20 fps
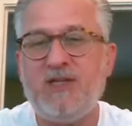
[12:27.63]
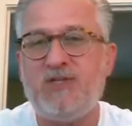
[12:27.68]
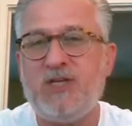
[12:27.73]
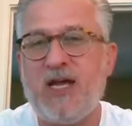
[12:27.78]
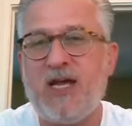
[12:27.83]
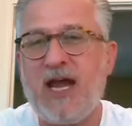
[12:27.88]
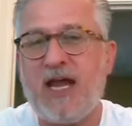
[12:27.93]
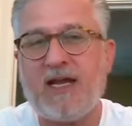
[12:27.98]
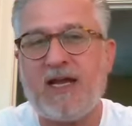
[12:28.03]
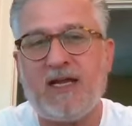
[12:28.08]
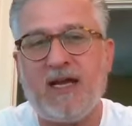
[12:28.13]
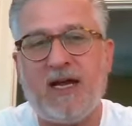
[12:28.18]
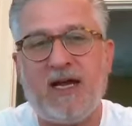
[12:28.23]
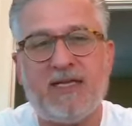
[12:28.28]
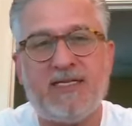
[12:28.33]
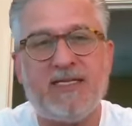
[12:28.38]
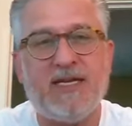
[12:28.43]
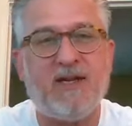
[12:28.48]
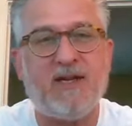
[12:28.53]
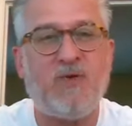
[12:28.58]
Jack
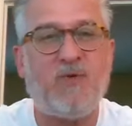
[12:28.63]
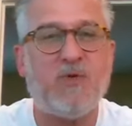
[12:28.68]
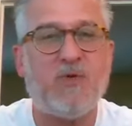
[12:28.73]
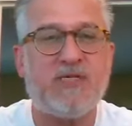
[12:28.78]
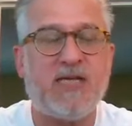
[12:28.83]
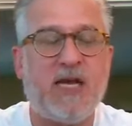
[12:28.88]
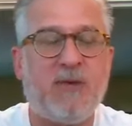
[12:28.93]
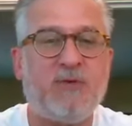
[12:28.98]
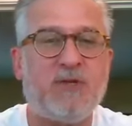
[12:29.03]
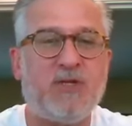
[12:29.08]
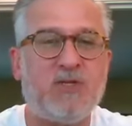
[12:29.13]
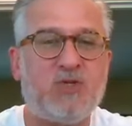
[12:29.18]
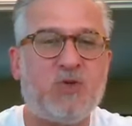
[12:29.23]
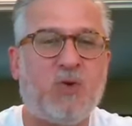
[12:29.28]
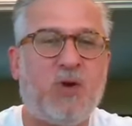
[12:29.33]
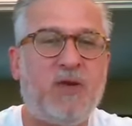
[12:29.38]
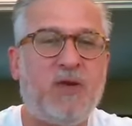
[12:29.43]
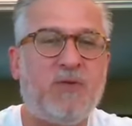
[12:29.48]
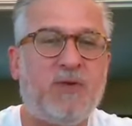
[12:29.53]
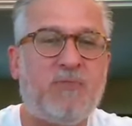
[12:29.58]
Tennell was able to
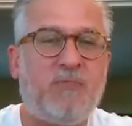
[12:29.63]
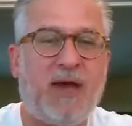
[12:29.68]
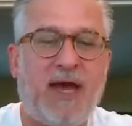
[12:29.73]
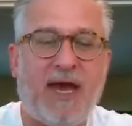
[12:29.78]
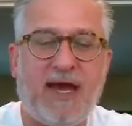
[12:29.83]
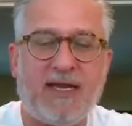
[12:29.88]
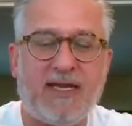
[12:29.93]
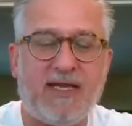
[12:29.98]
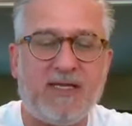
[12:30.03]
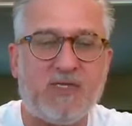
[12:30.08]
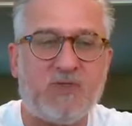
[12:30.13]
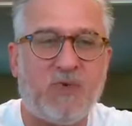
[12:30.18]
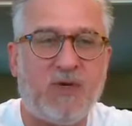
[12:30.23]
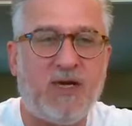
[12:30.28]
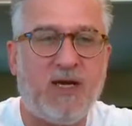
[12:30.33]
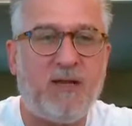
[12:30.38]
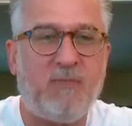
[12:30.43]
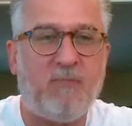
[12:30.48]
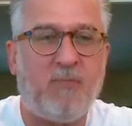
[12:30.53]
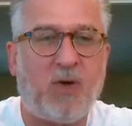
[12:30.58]
join with Pat as well,